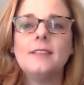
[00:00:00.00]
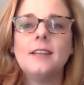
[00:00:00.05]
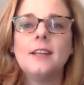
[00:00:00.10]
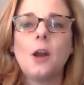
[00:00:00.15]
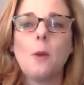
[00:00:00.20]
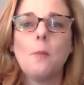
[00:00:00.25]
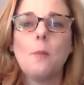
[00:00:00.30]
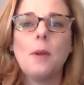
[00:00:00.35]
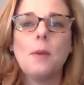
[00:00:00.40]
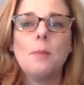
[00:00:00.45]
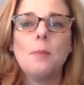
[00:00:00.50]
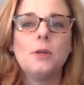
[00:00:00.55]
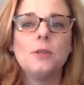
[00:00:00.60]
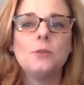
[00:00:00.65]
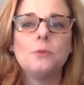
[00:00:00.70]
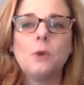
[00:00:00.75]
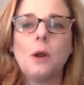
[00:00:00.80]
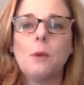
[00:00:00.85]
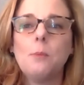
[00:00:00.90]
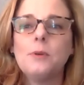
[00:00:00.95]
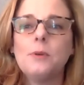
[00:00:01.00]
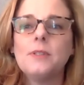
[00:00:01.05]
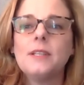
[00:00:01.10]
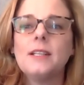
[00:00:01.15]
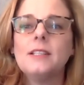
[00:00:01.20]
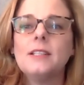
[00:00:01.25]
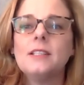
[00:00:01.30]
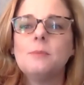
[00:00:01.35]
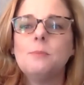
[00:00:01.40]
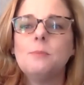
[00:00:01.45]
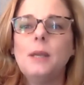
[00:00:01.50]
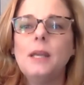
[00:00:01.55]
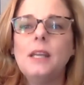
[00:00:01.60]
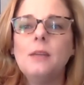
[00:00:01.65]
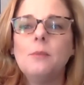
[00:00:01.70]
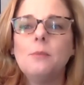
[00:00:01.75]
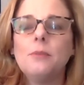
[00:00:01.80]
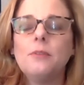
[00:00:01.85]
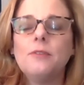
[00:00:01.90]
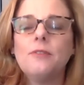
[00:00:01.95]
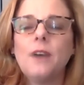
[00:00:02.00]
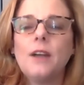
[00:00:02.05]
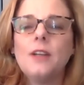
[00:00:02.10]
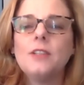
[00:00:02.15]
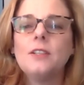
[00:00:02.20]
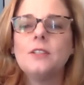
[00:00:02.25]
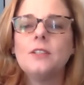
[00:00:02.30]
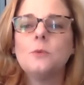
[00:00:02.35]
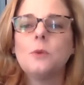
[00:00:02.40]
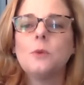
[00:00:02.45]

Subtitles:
and our members represent speaking professions